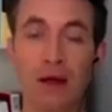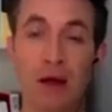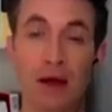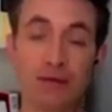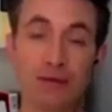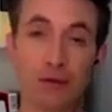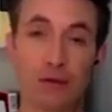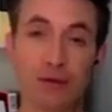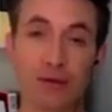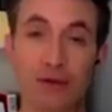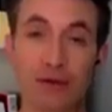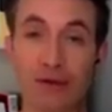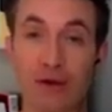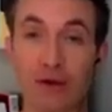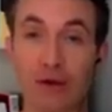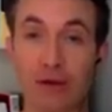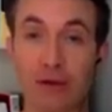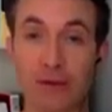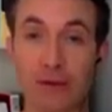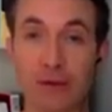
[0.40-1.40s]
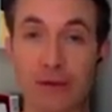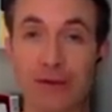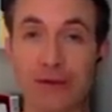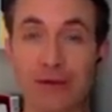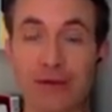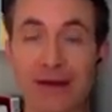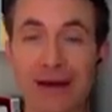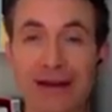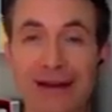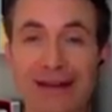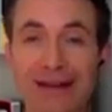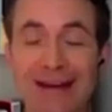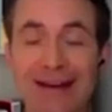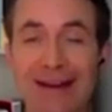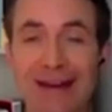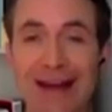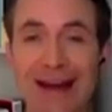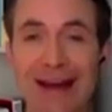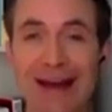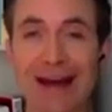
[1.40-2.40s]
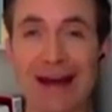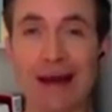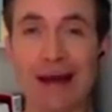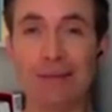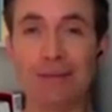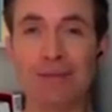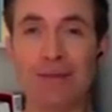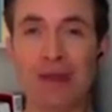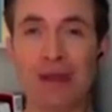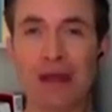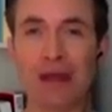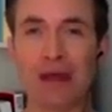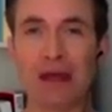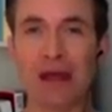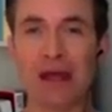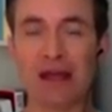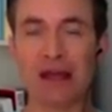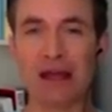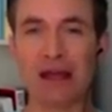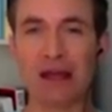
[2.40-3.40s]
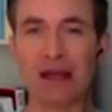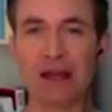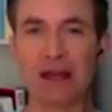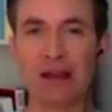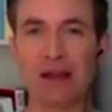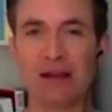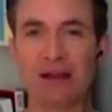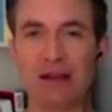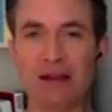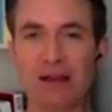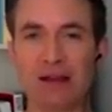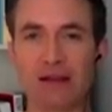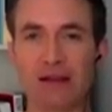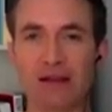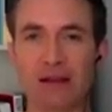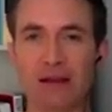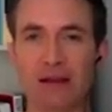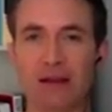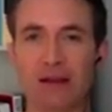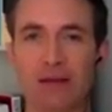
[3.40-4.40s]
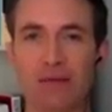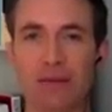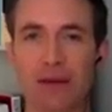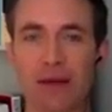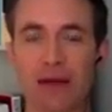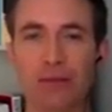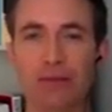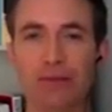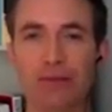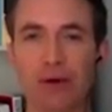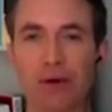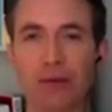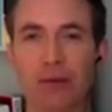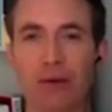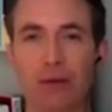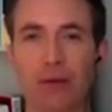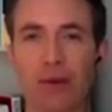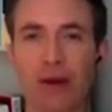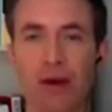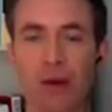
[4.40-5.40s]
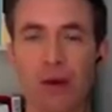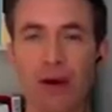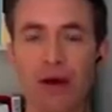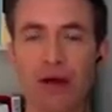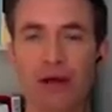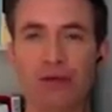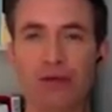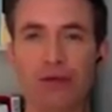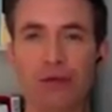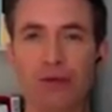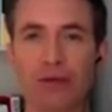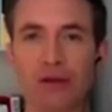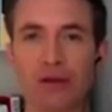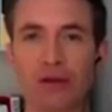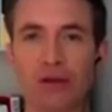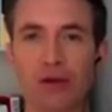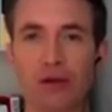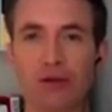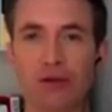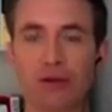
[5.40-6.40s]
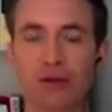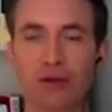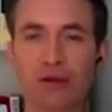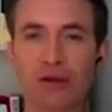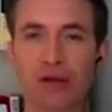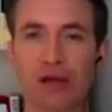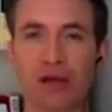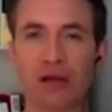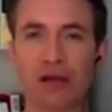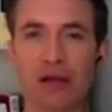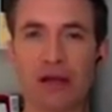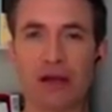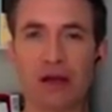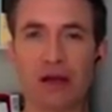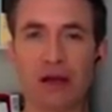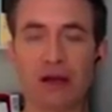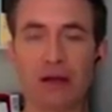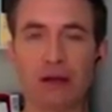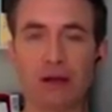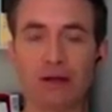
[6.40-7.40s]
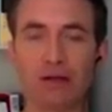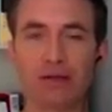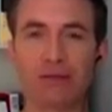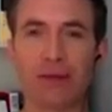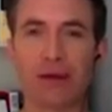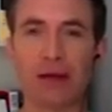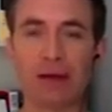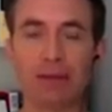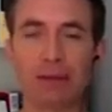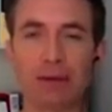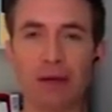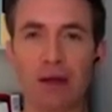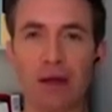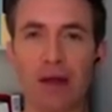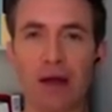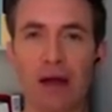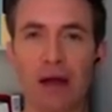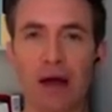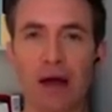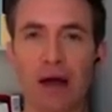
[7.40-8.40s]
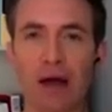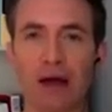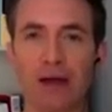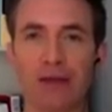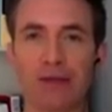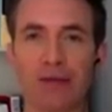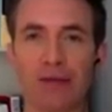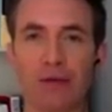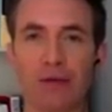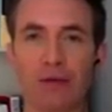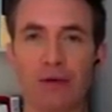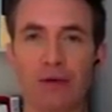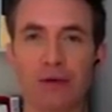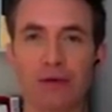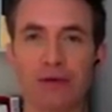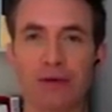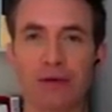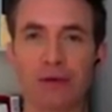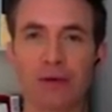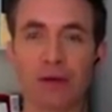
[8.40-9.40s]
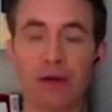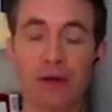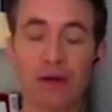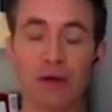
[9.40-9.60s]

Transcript: Yeah, of course. It's very good to be with you again, Dan. This is the big problem. When I saw this news on Sunday, like a lot of people, I thought,